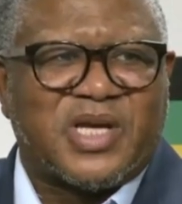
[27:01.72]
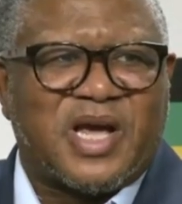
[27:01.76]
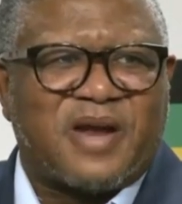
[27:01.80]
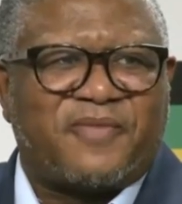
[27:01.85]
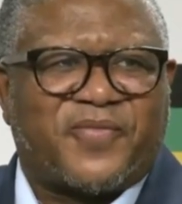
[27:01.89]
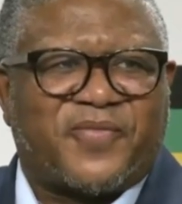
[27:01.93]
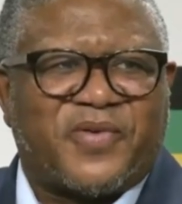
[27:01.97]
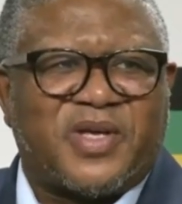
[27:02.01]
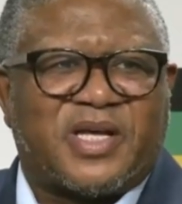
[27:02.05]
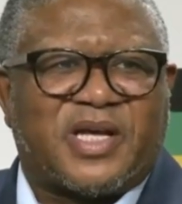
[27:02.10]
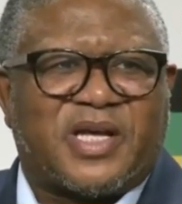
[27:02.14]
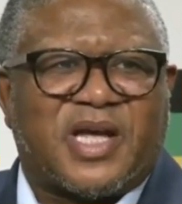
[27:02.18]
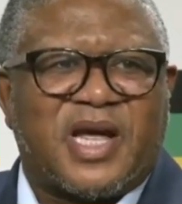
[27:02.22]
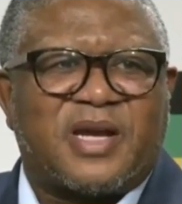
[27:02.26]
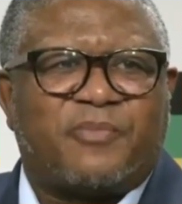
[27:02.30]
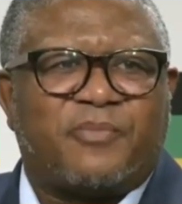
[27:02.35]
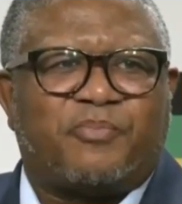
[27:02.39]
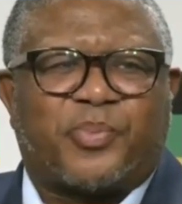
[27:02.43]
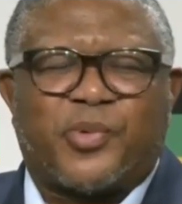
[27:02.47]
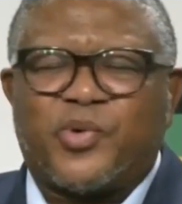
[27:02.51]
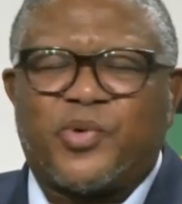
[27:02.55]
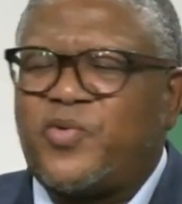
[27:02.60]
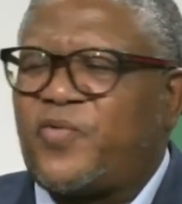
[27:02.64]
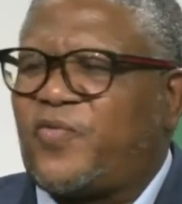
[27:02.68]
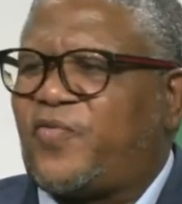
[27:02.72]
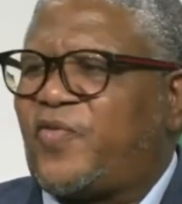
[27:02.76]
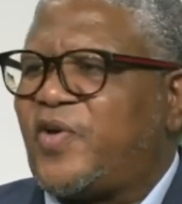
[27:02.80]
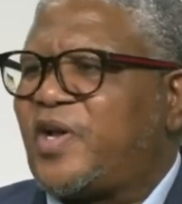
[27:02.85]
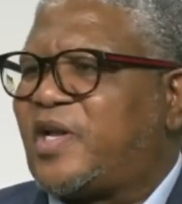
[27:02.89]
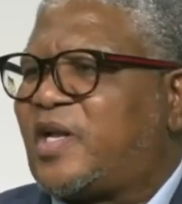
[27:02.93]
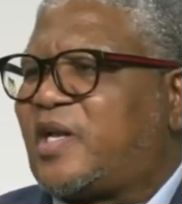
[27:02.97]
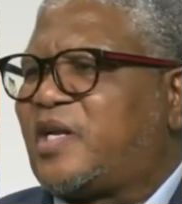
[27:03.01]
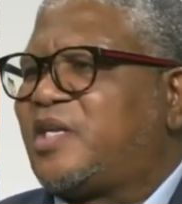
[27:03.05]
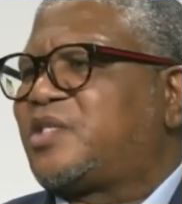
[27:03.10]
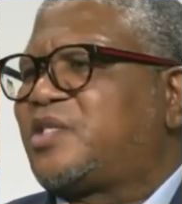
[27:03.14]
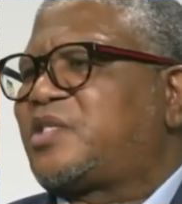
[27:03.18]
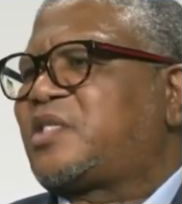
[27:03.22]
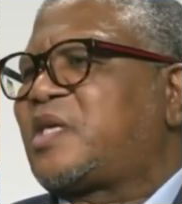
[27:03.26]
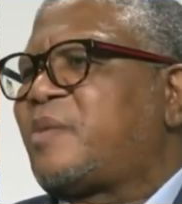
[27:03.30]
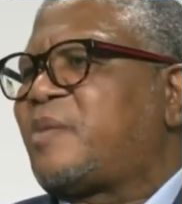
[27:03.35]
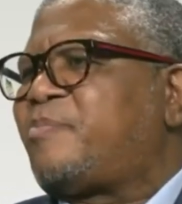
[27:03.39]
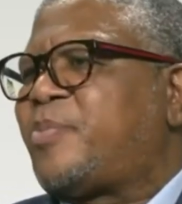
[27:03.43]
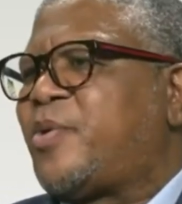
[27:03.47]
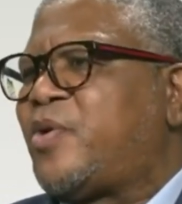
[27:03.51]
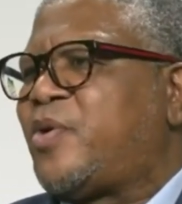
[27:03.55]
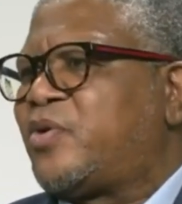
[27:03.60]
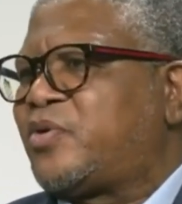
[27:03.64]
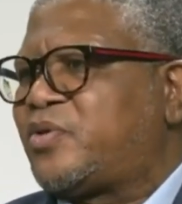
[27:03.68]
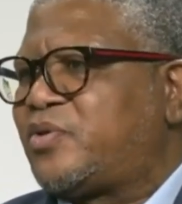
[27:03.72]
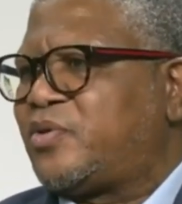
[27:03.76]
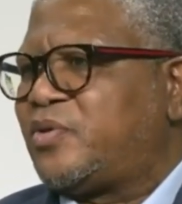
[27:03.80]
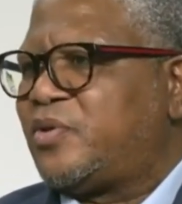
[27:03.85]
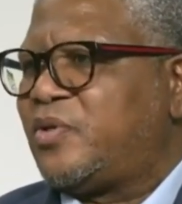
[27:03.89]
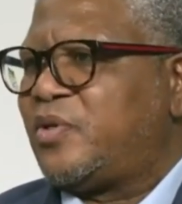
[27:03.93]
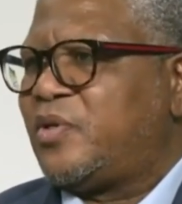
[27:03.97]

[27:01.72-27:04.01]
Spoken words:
He can prove at least support.